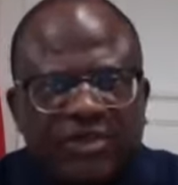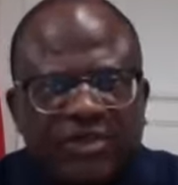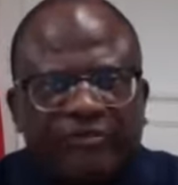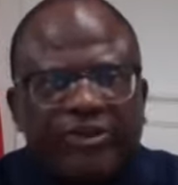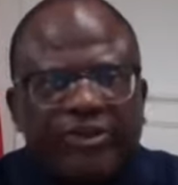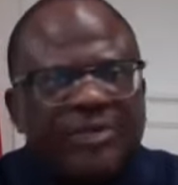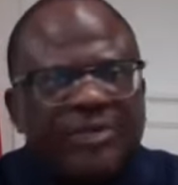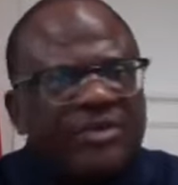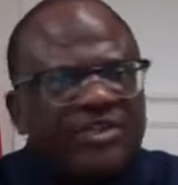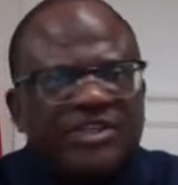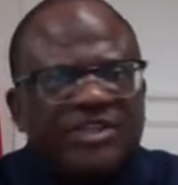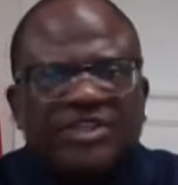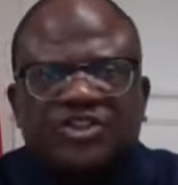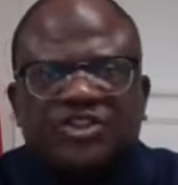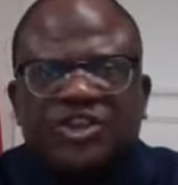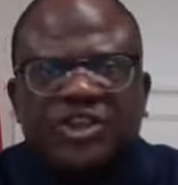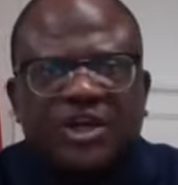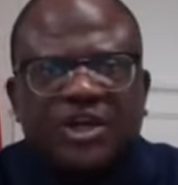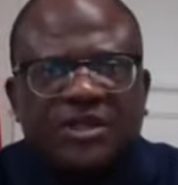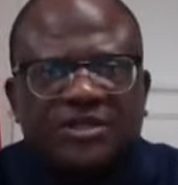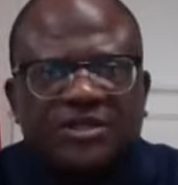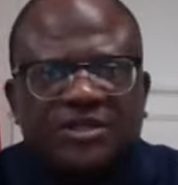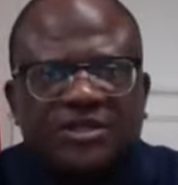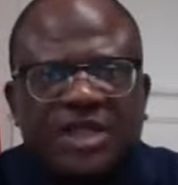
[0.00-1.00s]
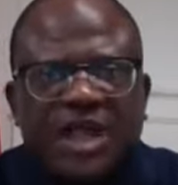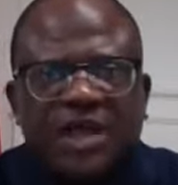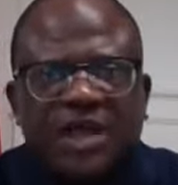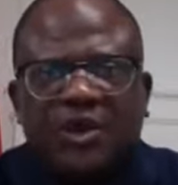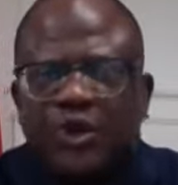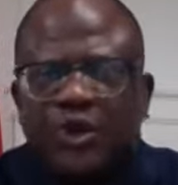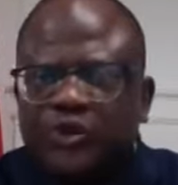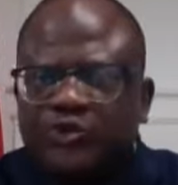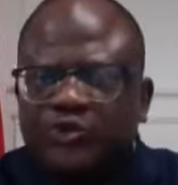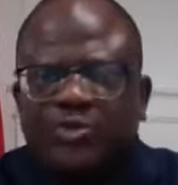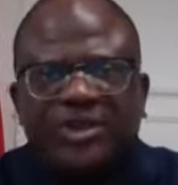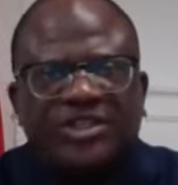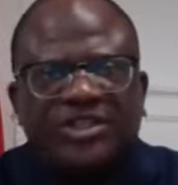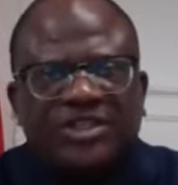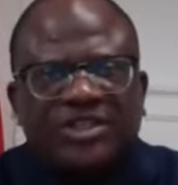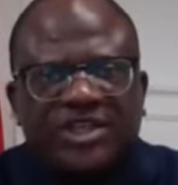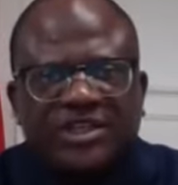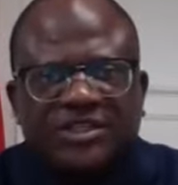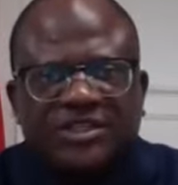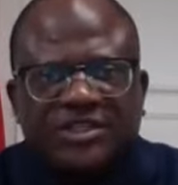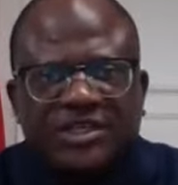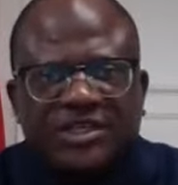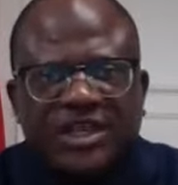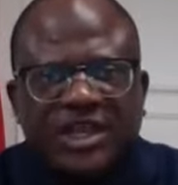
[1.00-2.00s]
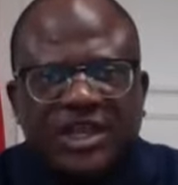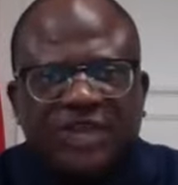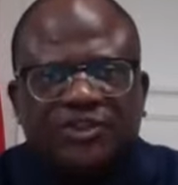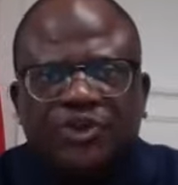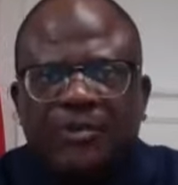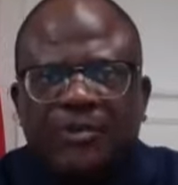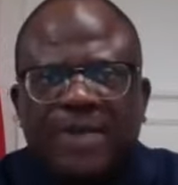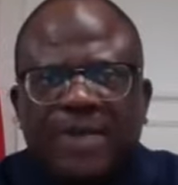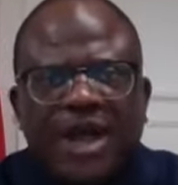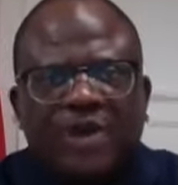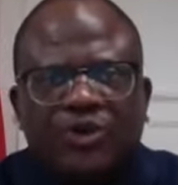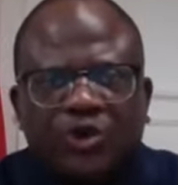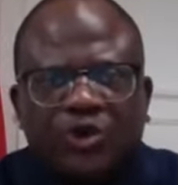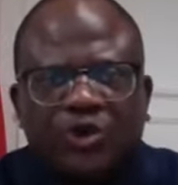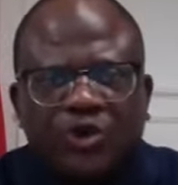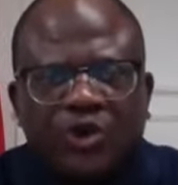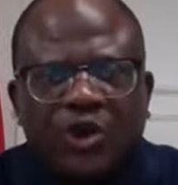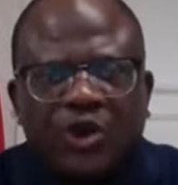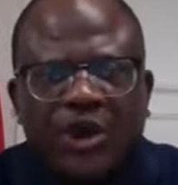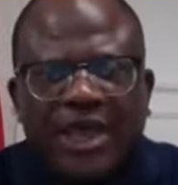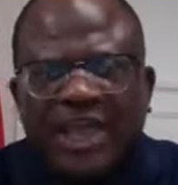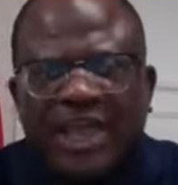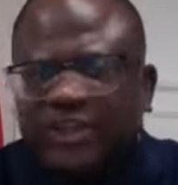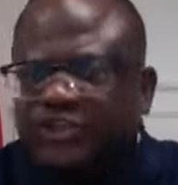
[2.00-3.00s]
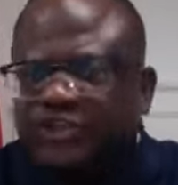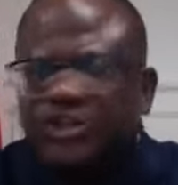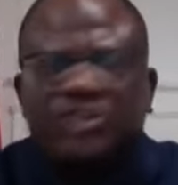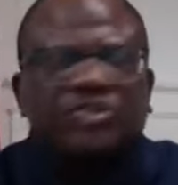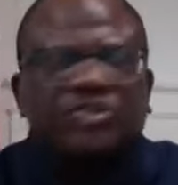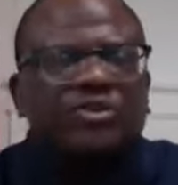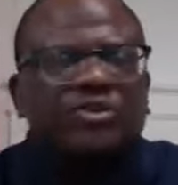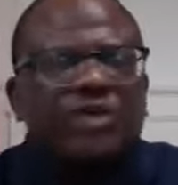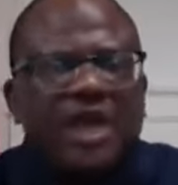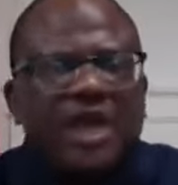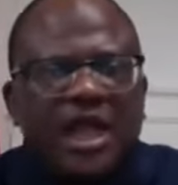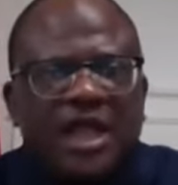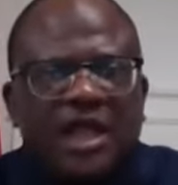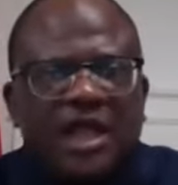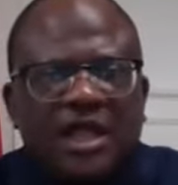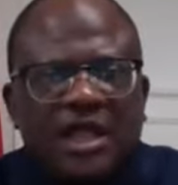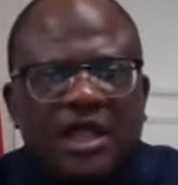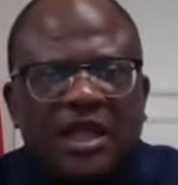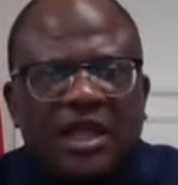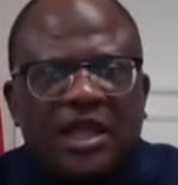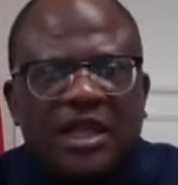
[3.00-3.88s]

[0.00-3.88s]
pharmaceuticals, cosmetics, tobacco, etc.